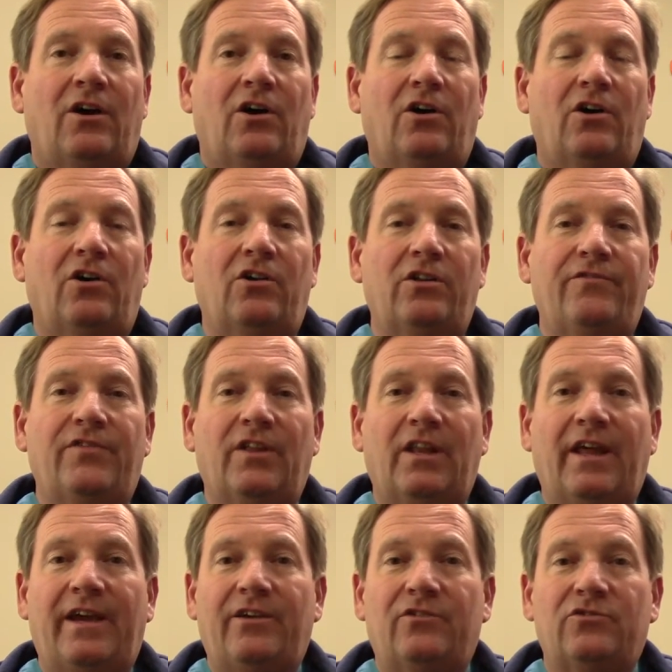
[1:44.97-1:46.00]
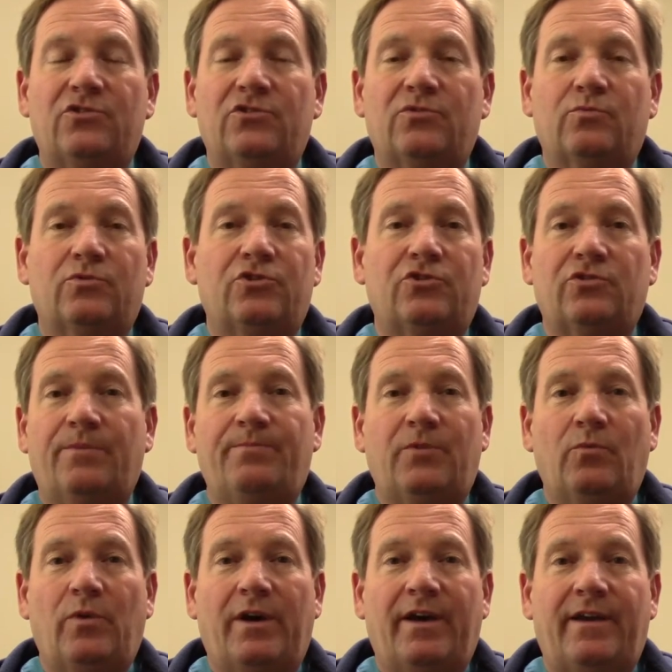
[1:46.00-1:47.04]
All of the layers were stripped
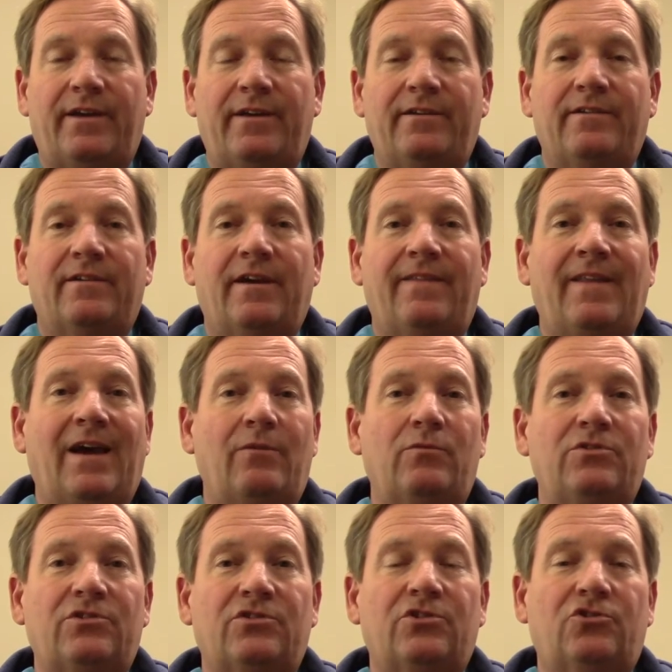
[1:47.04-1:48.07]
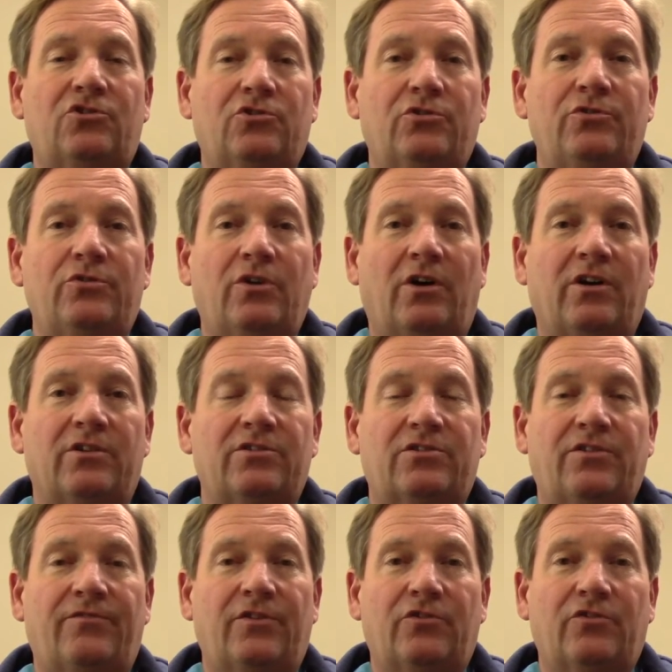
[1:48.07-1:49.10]
away, and that was the true cost
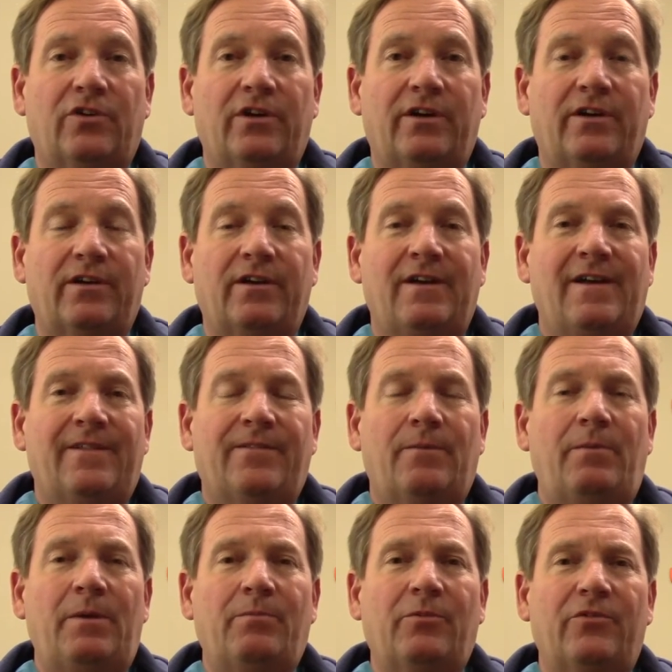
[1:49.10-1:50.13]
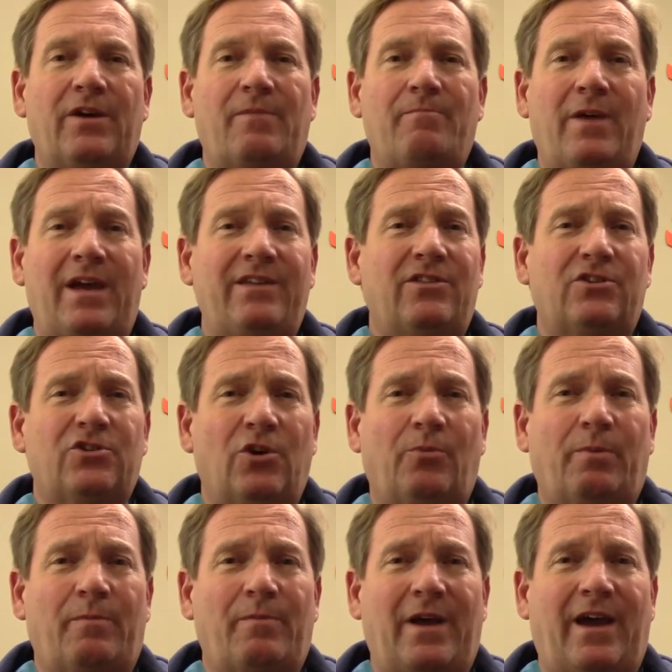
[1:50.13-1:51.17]
of the drug. The people that made the
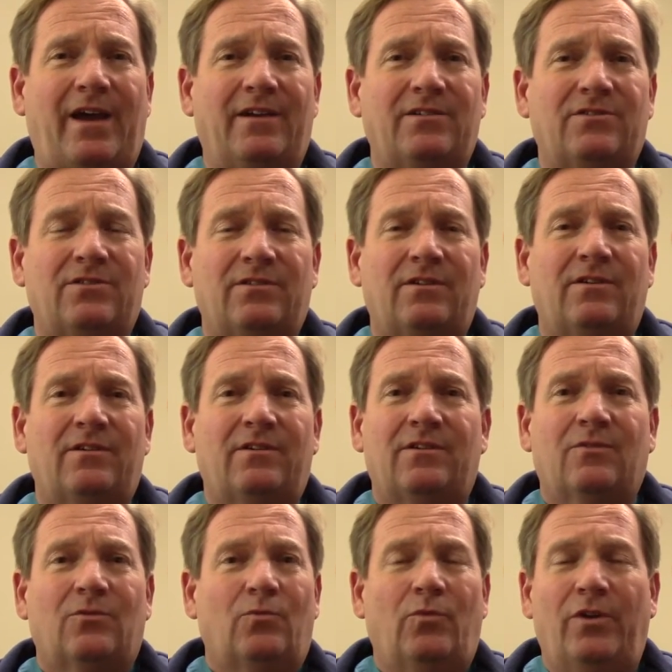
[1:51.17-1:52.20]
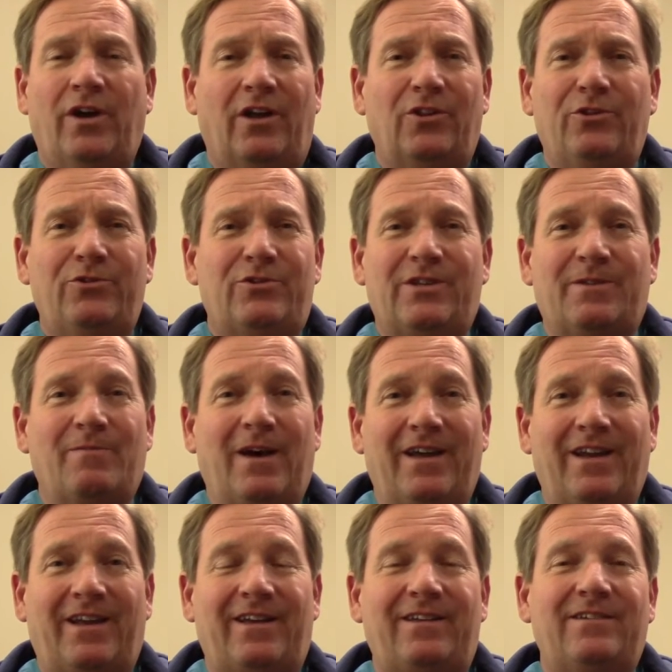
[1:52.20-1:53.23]
Topamax were not losing
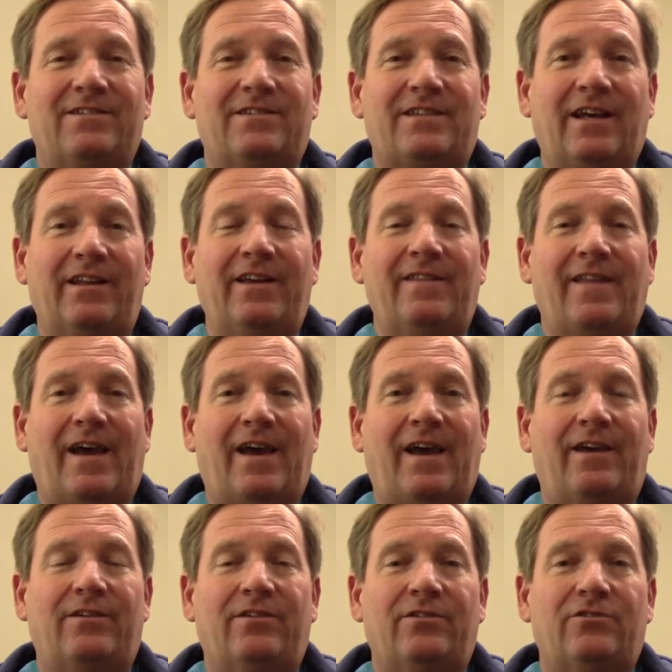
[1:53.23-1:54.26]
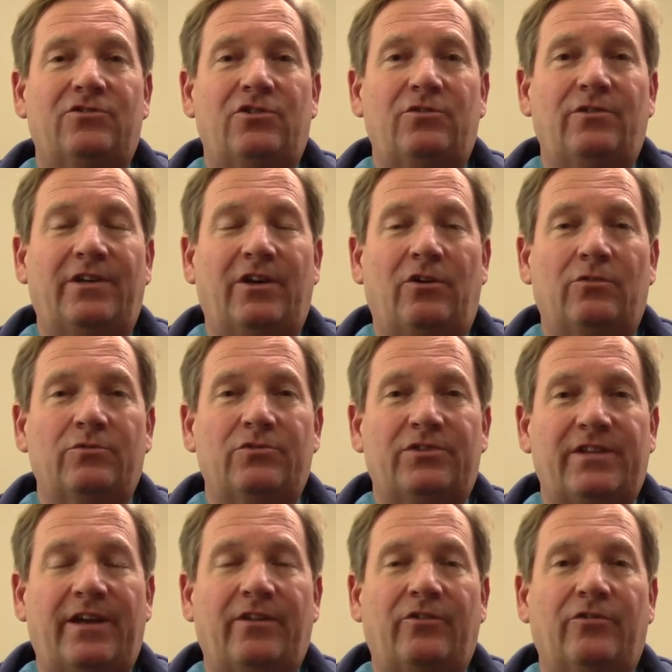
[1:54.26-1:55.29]
money selling that to the
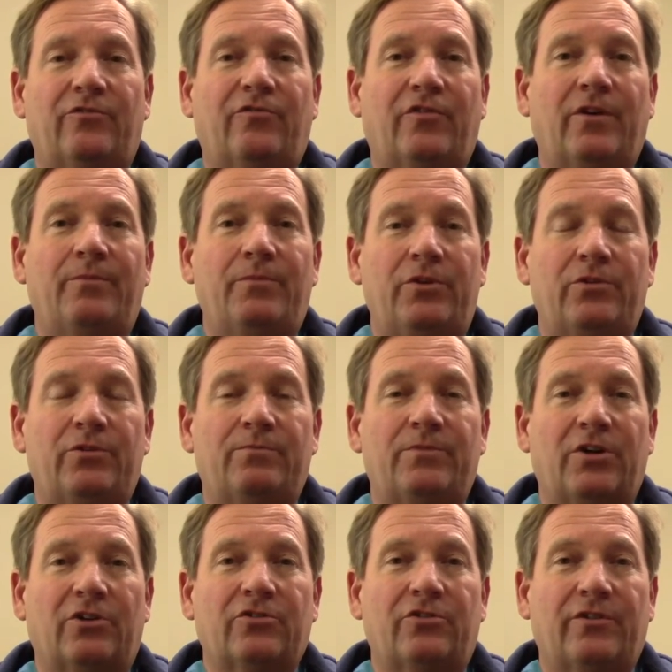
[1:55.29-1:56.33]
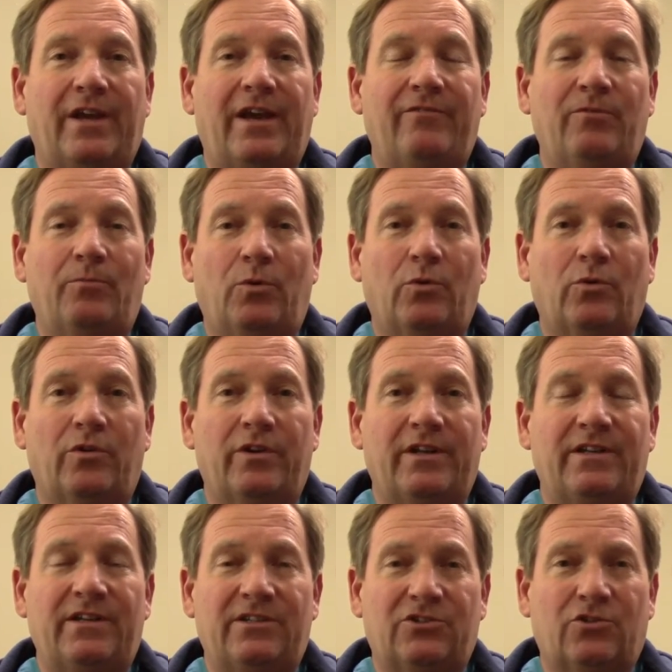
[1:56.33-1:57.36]
wholesaler from whom Dr. Davenport in
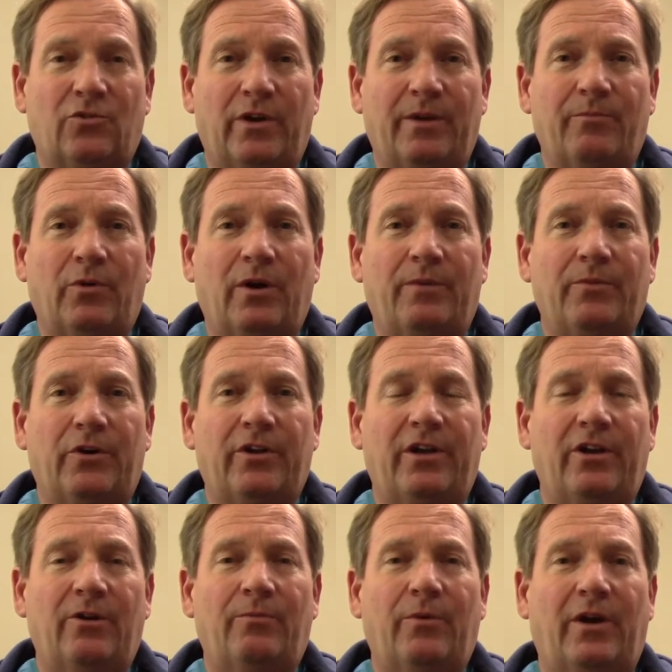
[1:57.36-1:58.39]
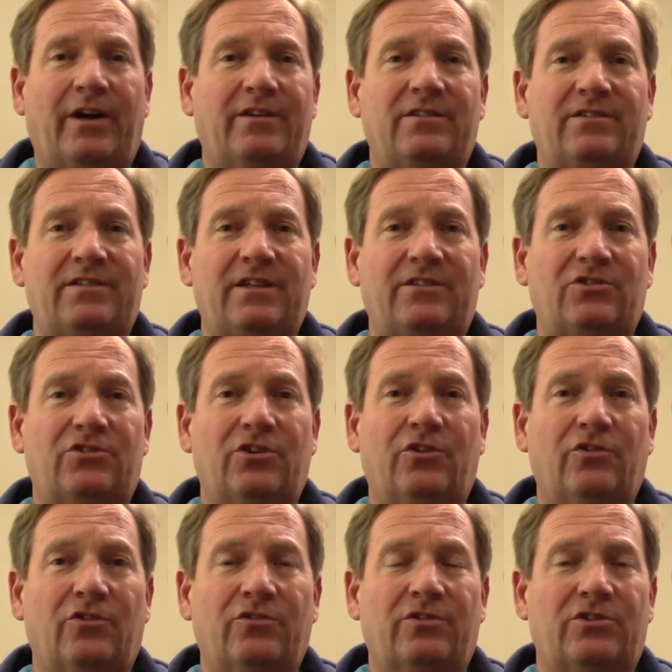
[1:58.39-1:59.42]
his direct primary care practice had
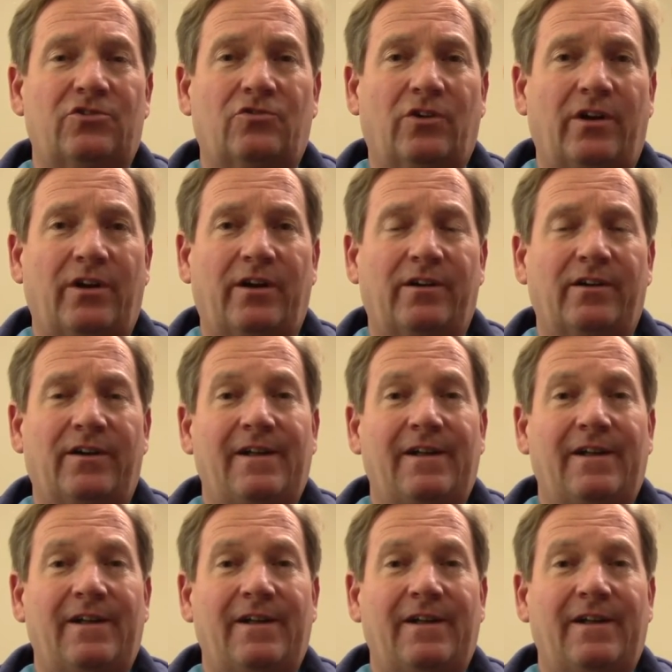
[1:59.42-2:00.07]
secured this drug.